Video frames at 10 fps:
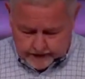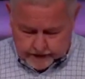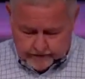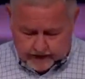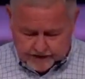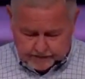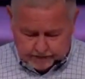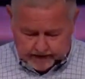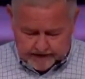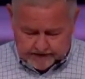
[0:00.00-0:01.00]
You've got your
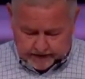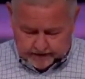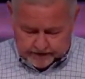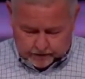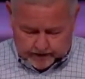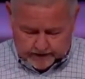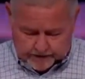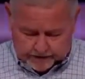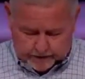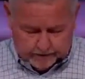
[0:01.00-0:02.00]
place there in
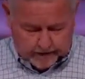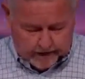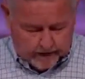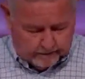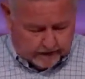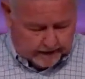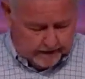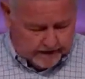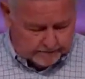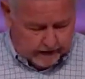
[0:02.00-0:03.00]
22, but let
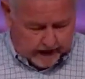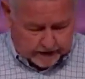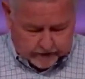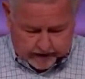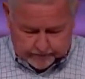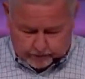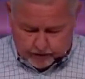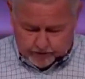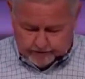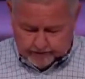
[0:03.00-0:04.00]
me just backtrack for a
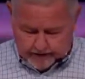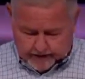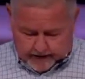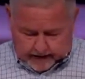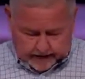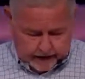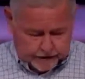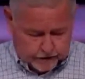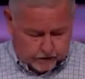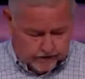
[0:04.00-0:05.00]
moment and
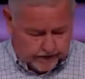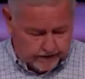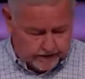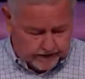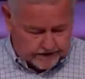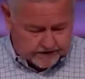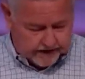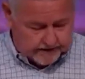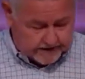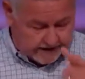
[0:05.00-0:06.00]
get you over there in, in
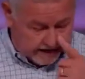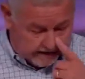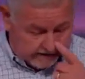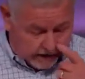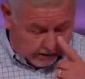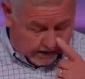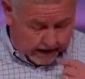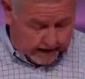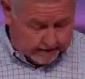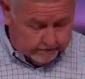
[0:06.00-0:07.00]
17 if you don't
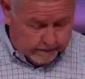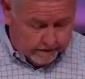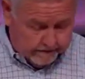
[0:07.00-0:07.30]
mind.